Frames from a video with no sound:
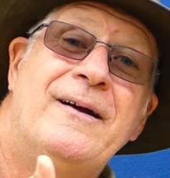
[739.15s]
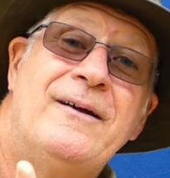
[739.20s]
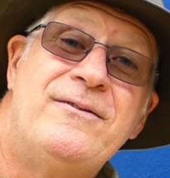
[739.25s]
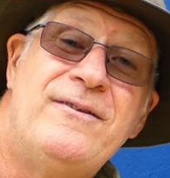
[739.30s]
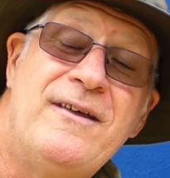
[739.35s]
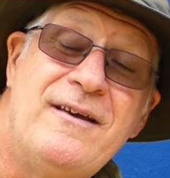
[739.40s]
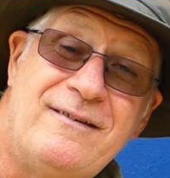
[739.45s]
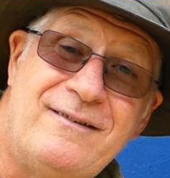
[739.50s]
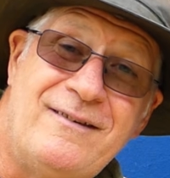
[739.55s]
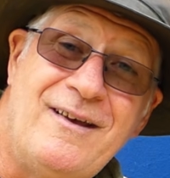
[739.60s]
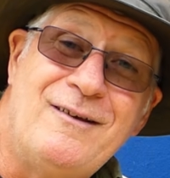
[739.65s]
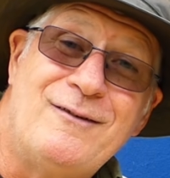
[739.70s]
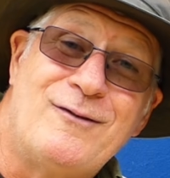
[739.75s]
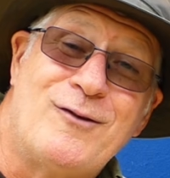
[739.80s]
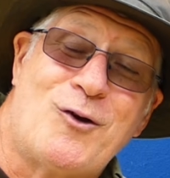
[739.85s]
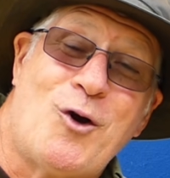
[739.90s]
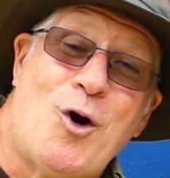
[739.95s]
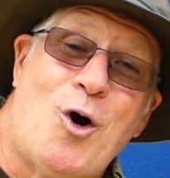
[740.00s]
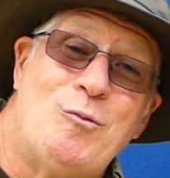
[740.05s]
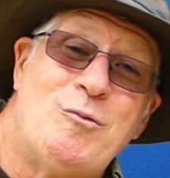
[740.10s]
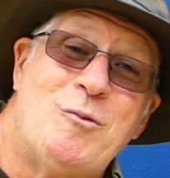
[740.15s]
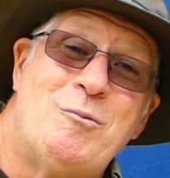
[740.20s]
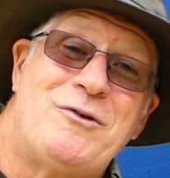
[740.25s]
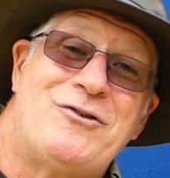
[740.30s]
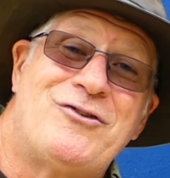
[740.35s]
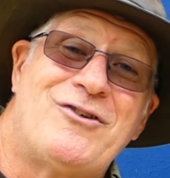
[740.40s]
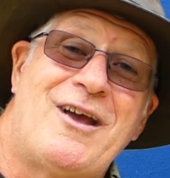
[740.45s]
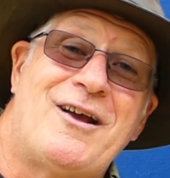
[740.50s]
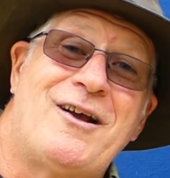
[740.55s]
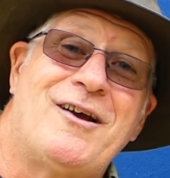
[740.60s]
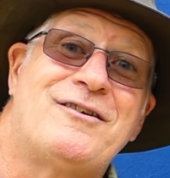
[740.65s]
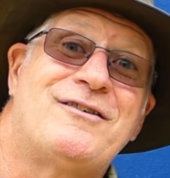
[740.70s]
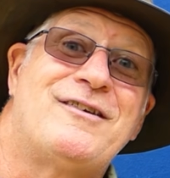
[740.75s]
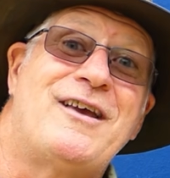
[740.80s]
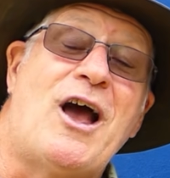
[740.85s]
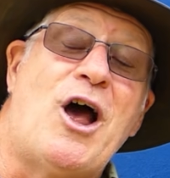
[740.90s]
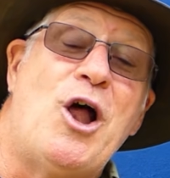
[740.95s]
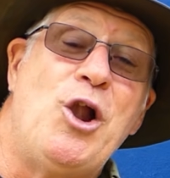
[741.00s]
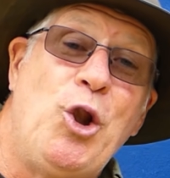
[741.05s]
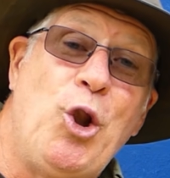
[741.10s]
This is the common mistake I see
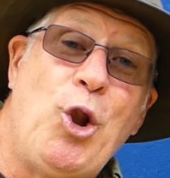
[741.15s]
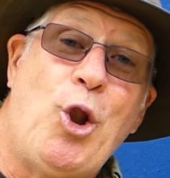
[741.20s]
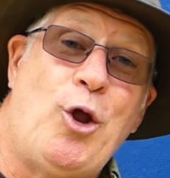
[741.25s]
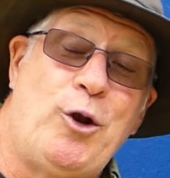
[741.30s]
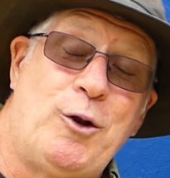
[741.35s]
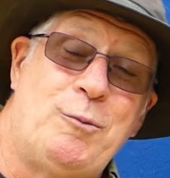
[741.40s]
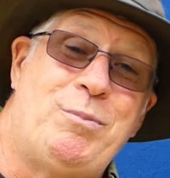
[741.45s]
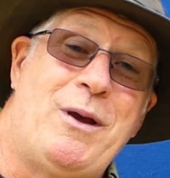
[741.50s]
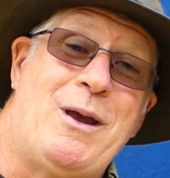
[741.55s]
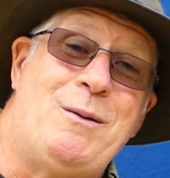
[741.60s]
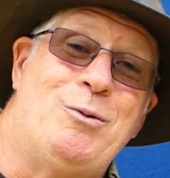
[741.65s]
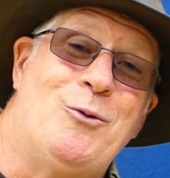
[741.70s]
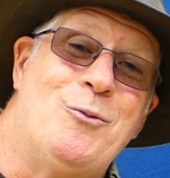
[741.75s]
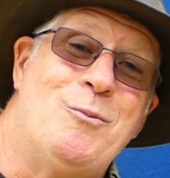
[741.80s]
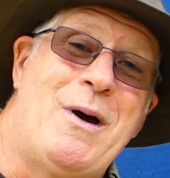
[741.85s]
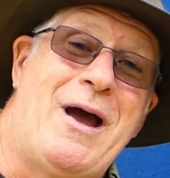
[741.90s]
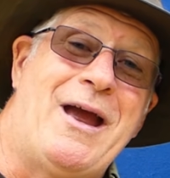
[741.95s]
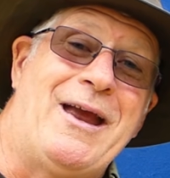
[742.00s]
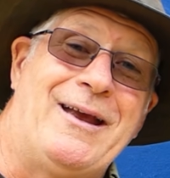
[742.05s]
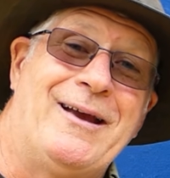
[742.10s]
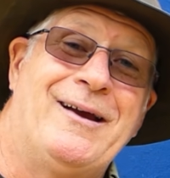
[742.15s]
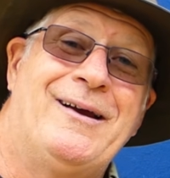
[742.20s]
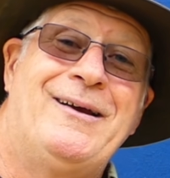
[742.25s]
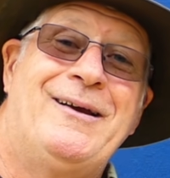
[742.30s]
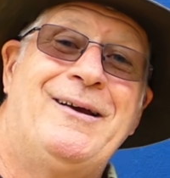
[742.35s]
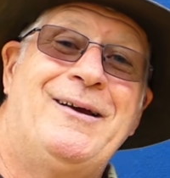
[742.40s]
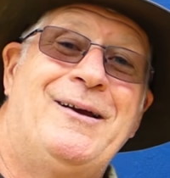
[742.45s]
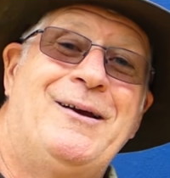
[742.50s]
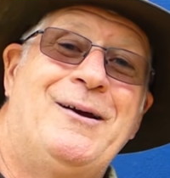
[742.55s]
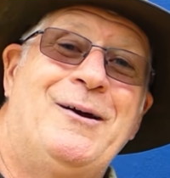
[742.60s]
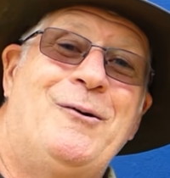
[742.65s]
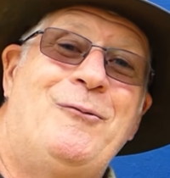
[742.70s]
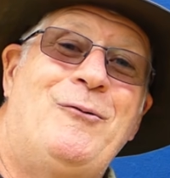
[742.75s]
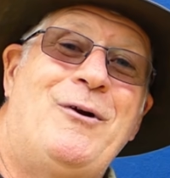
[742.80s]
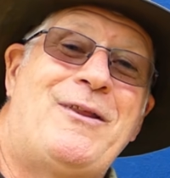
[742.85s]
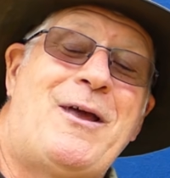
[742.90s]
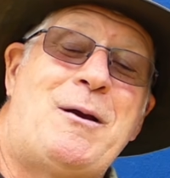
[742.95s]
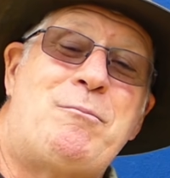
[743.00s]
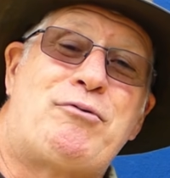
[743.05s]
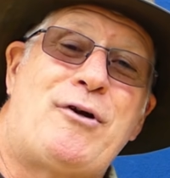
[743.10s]
a lot of people make
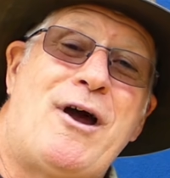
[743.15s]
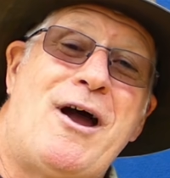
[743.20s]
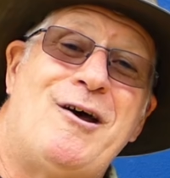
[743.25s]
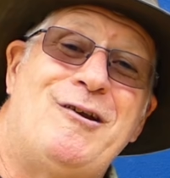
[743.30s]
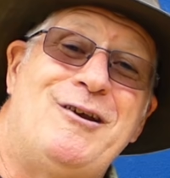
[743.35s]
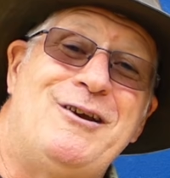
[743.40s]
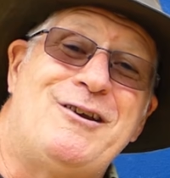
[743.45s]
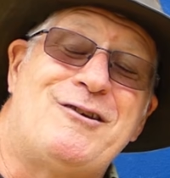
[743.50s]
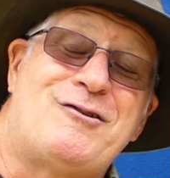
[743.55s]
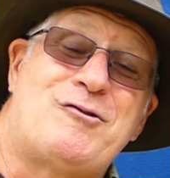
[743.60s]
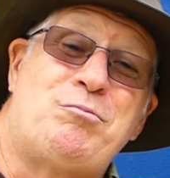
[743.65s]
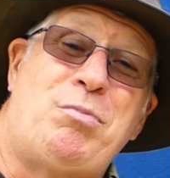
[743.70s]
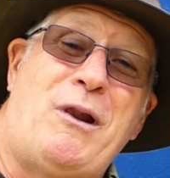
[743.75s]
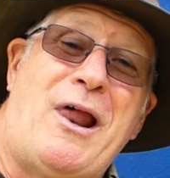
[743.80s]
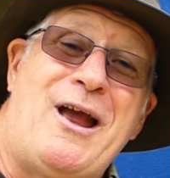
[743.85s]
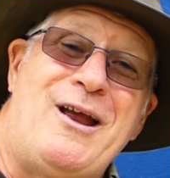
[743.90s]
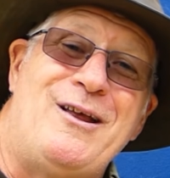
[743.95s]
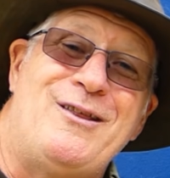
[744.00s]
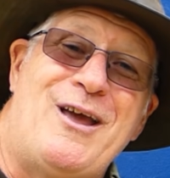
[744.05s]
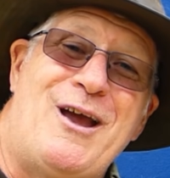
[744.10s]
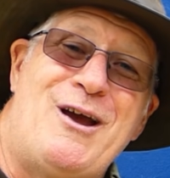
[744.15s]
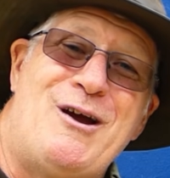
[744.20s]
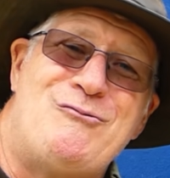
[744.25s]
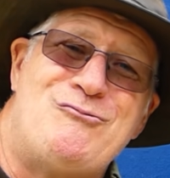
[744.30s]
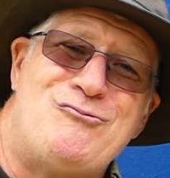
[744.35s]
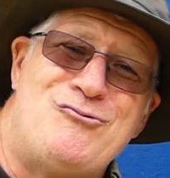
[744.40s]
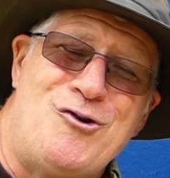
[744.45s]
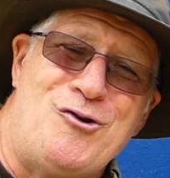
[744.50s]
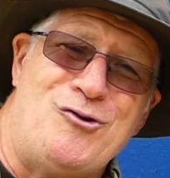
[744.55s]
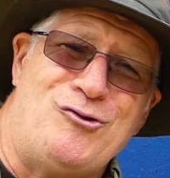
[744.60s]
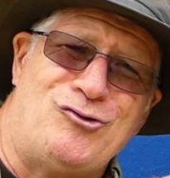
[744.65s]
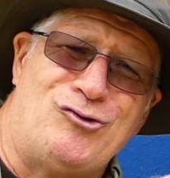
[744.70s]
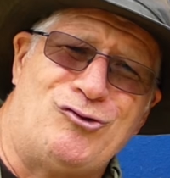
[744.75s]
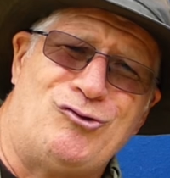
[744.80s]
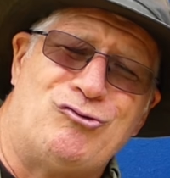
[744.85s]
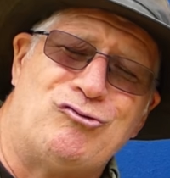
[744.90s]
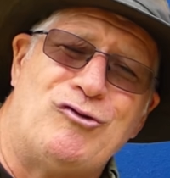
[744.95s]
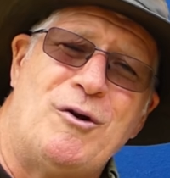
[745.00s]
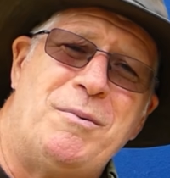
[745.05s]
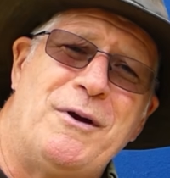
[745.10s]
when they proudly display their roots
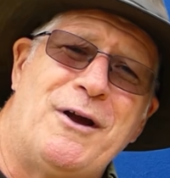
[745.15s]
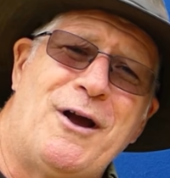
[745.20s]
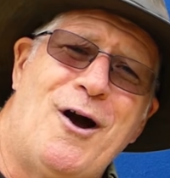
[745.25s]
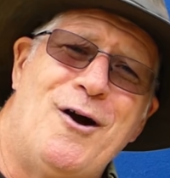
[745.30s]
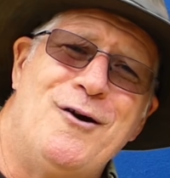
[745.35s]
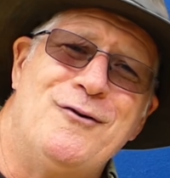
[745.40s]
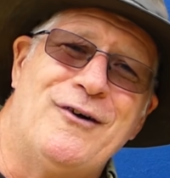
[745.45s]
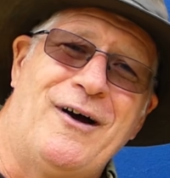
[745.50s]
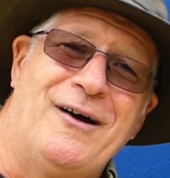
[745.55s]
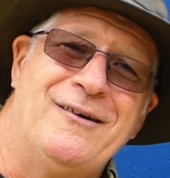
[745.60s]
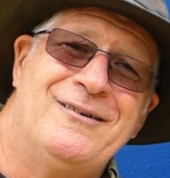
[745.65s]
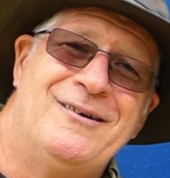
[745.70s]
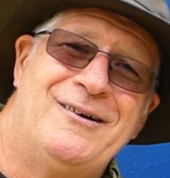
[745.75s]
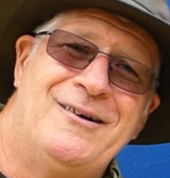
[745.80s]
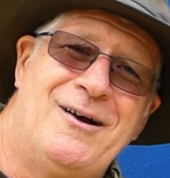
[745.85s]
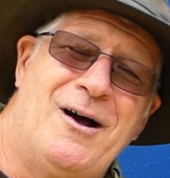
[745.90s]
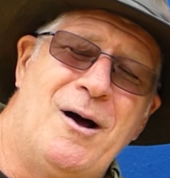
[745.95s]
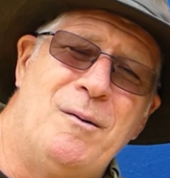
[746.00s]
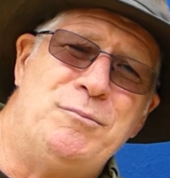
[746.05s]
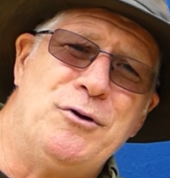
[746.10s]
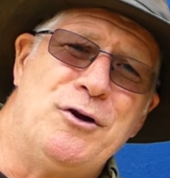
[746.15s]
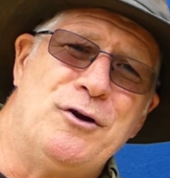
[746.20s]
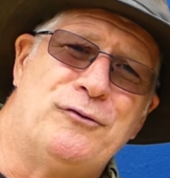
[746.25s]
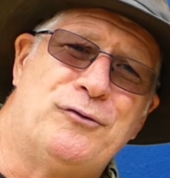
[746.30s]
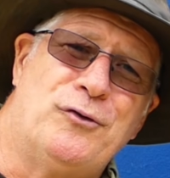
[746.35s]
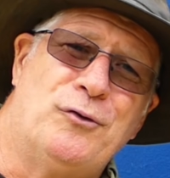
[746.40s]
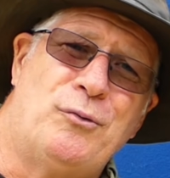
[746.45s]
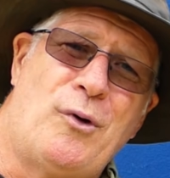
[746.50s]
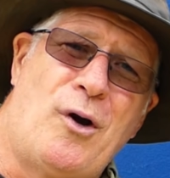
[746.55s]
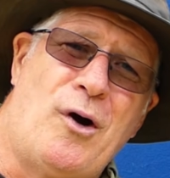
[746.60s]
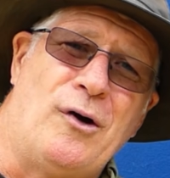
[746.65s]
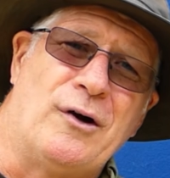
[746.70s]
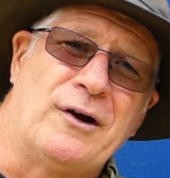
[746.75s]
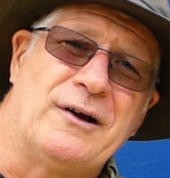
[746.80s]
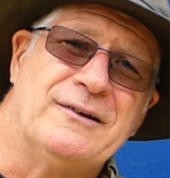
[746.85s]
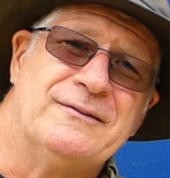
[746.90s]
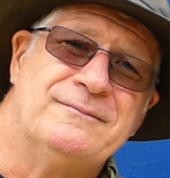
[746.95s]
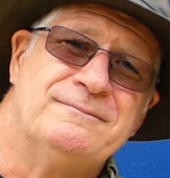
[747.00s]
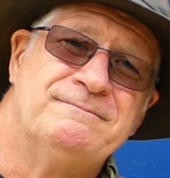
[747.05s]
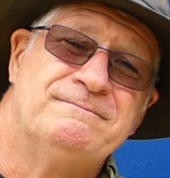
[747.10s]
gripping over a beautiful
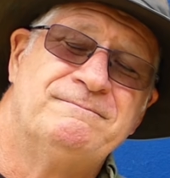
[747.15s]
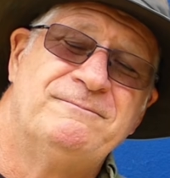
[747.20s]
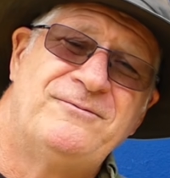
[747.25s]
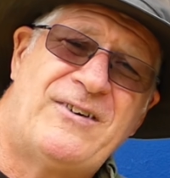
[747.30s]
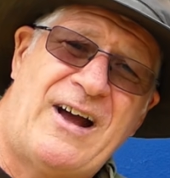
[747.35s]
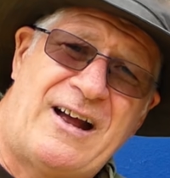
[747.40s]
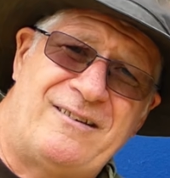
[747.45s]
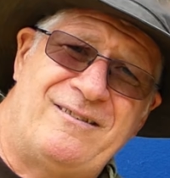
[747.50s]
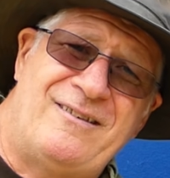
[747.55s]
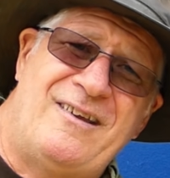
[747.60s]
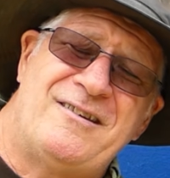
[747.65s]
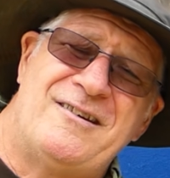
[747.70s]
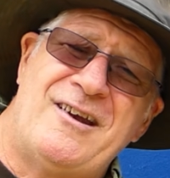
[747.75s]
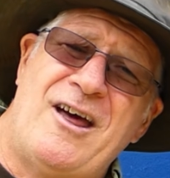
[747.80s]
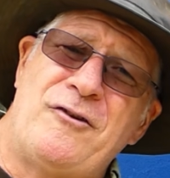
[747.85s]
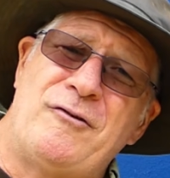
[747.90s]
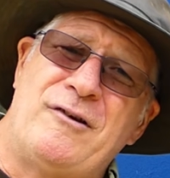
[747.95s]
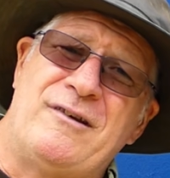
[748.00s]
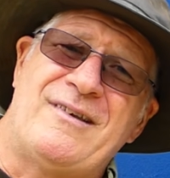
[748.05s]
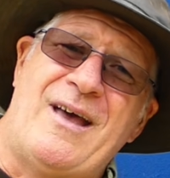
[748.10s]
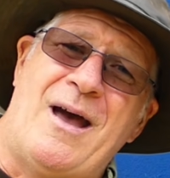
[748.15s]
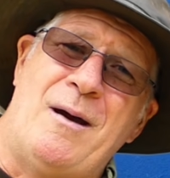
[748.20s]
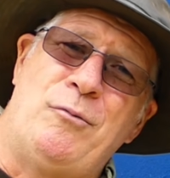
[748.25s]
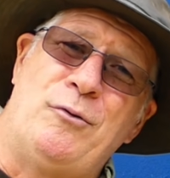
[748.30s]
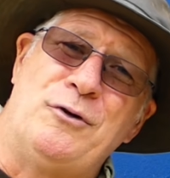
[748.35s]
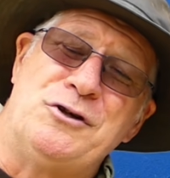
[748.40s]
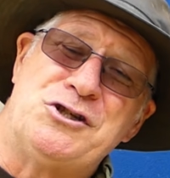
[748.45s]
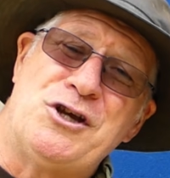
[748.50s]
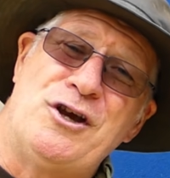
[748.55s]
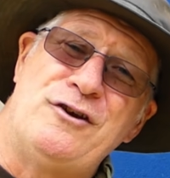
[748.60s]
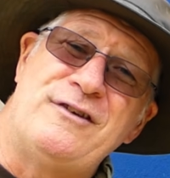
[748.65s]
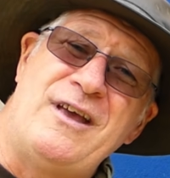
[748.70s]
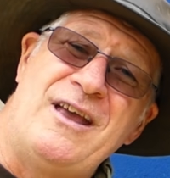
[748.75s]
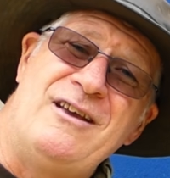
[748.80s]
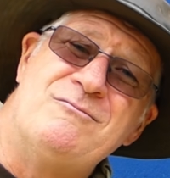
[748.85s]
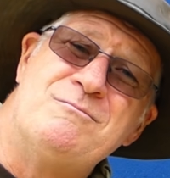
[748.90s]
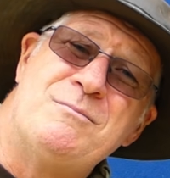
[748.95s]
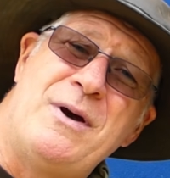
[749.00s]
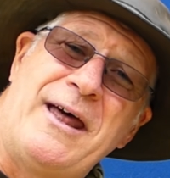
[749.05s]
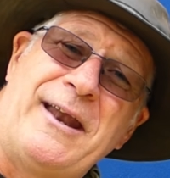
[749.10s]
rock. In fact, there's another example which shows it
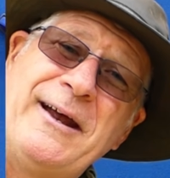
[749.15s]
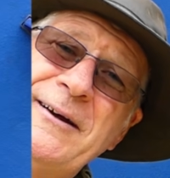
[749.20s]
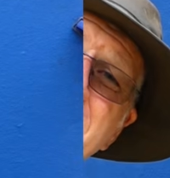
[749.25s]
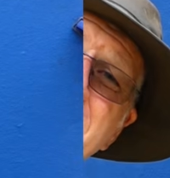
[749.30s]
even better.